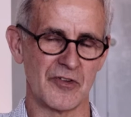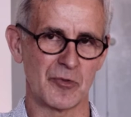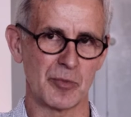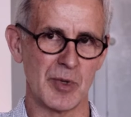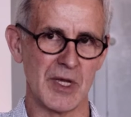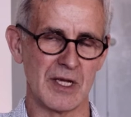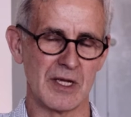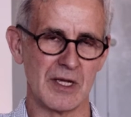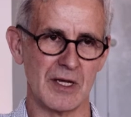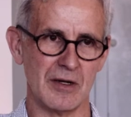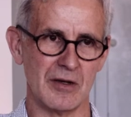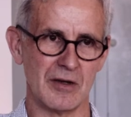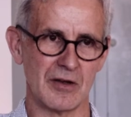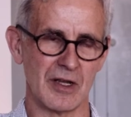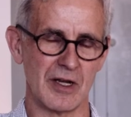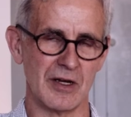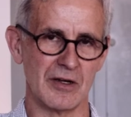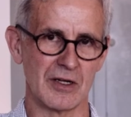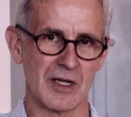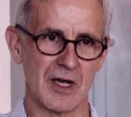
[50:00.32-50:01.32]
speak
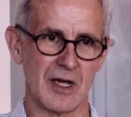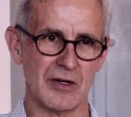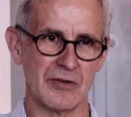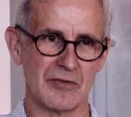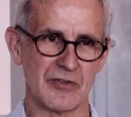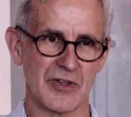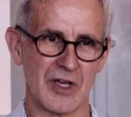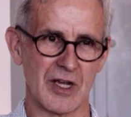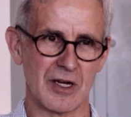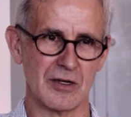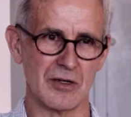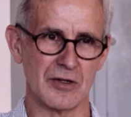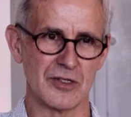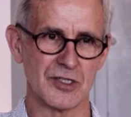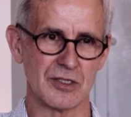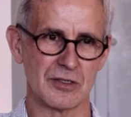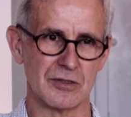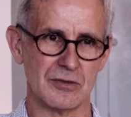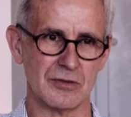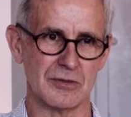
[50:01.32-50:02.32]
in kind of
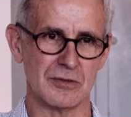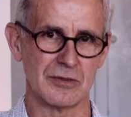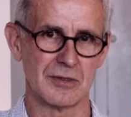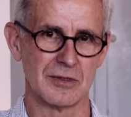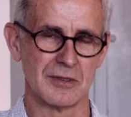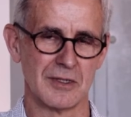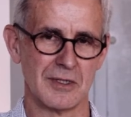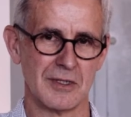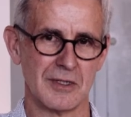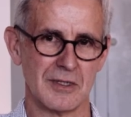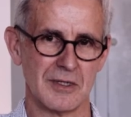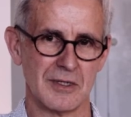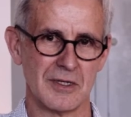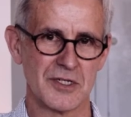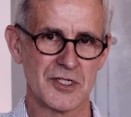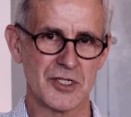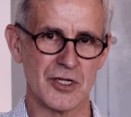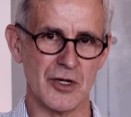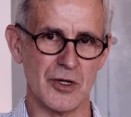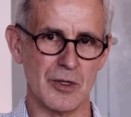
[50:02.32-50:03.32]
psychological
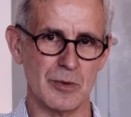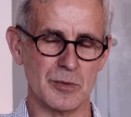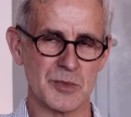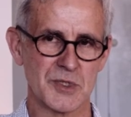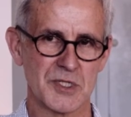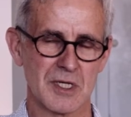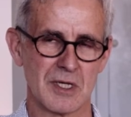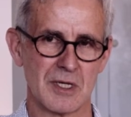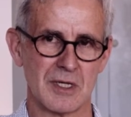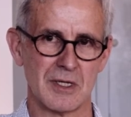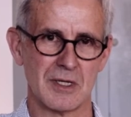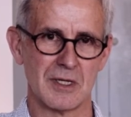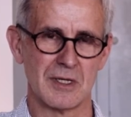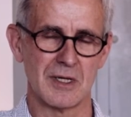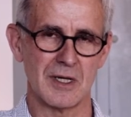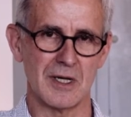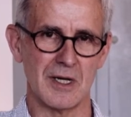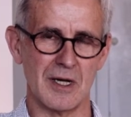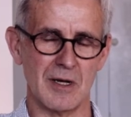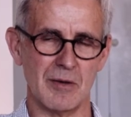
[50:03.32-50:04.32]
terms,
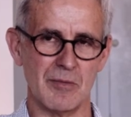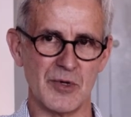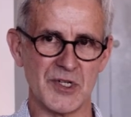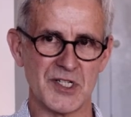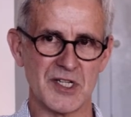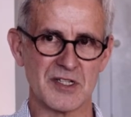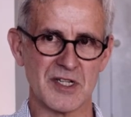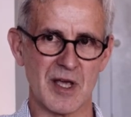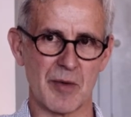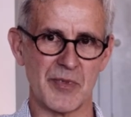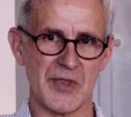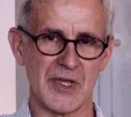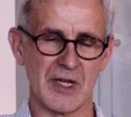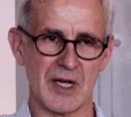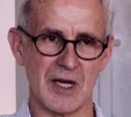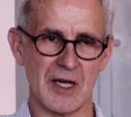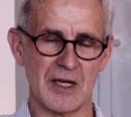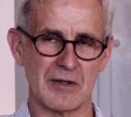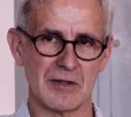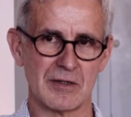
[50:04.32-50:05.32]
which is something
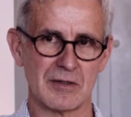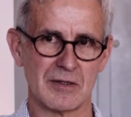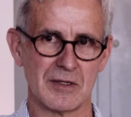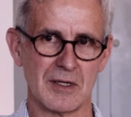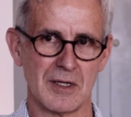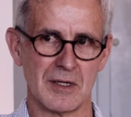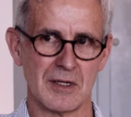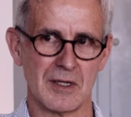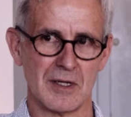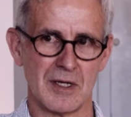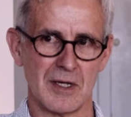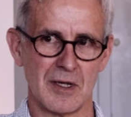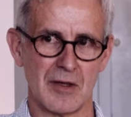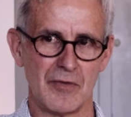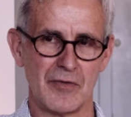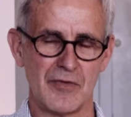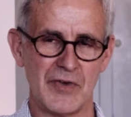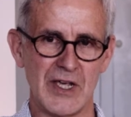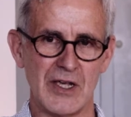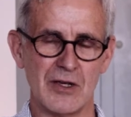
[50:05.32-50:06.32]
I
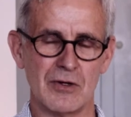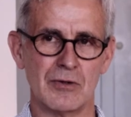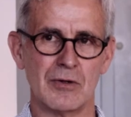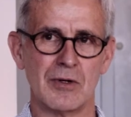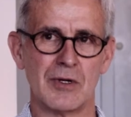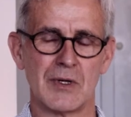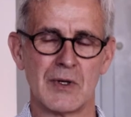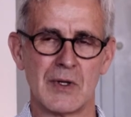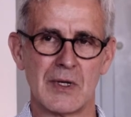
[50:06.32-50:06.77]
feel.